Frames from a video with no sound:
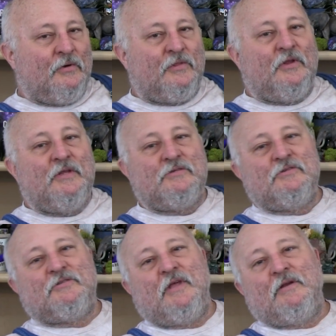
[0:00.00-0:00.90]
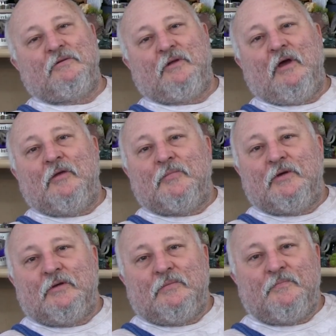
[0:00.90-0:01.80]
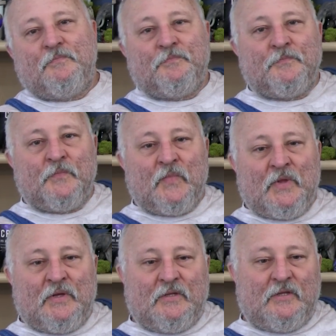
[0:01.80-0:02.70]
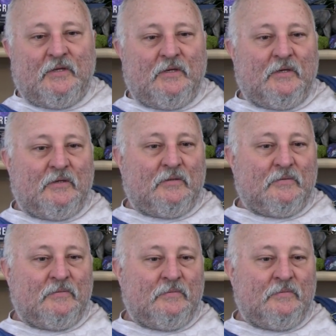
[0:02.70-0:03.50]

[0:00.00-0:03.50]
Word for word: Earth and Eastern Standard Time, um, the uh,